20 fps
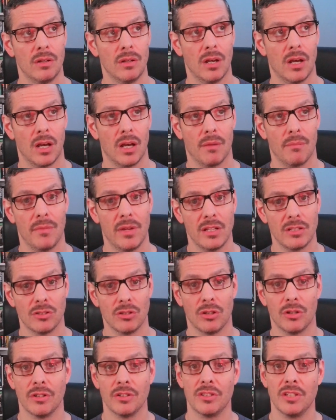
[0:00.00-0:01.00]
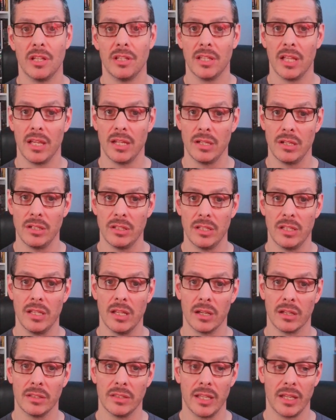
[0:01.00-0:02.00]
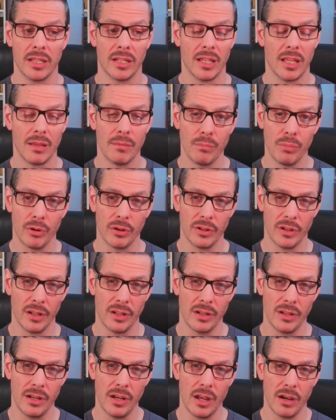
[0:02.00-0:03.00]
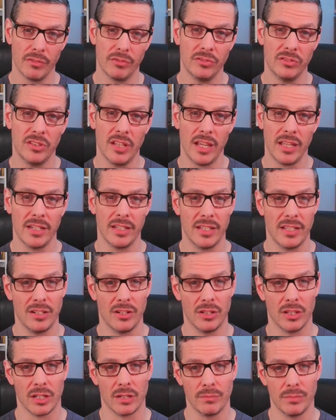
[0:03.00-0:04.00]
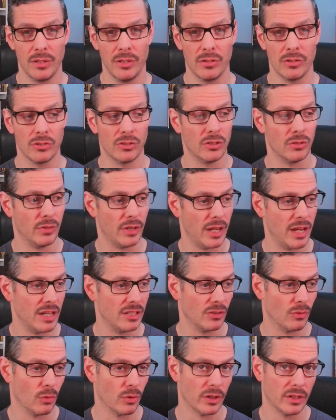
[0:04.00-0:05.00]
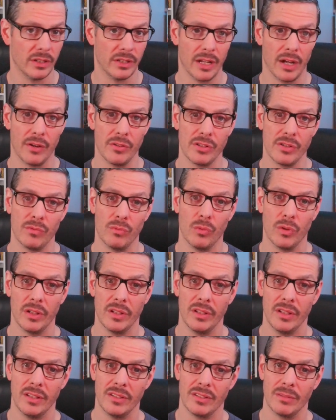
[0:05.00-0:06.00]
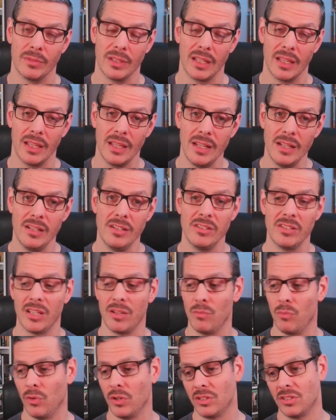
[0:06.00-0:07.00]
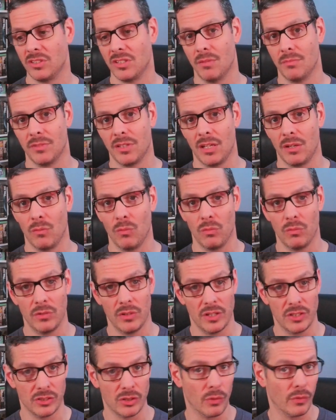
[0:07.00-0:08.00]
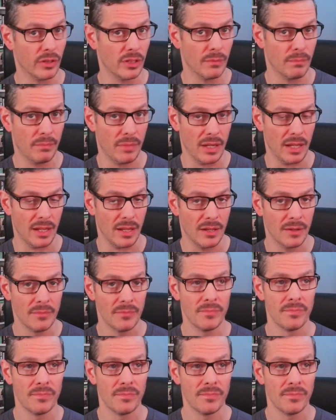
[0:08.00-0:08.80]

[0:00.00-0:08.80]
Um, as long as they they can input enough data into the computer so it has a working knowledge of what something is and what something is going to be.